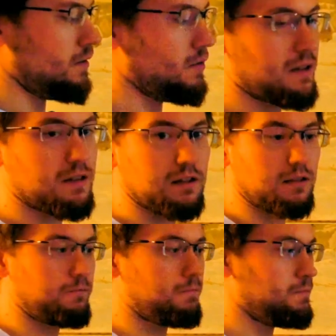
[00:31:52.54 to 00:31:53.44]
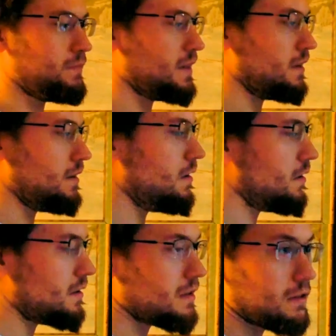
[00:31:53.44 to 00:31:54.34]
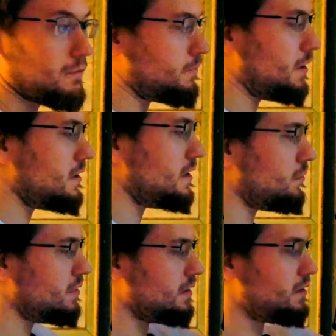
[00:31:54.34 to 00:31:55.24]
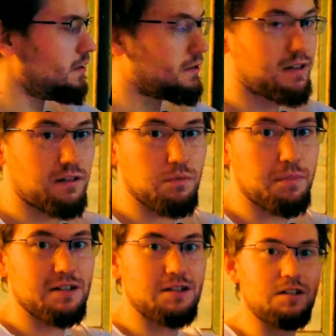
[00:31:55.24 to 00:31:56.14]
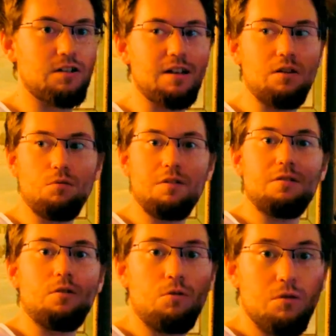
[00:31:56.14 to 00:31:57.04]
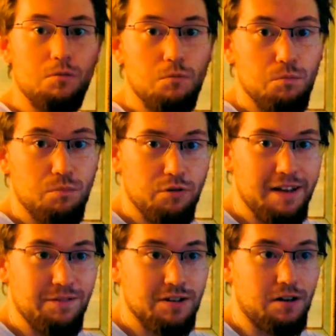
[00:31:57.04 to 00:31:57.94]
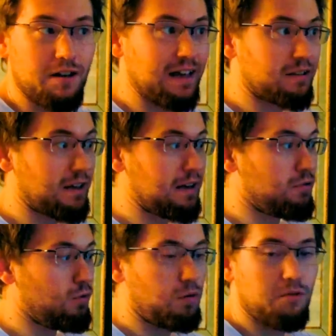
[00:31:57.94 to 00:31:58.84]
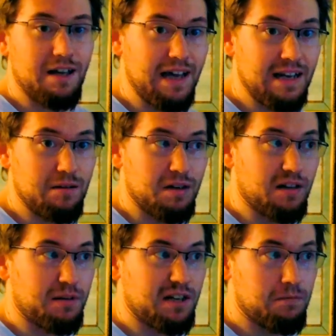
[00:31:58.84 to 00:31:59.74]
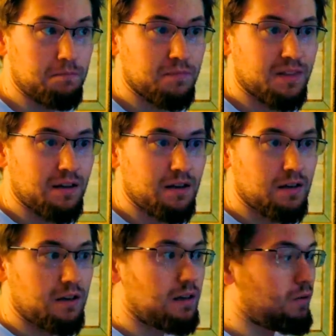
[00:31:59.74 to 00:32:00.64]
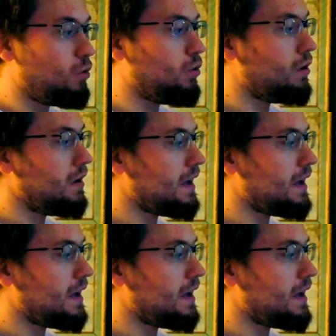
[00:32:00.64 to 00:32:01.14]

You can set the front here with this little silver button. You can always both have it as a normal 80mm or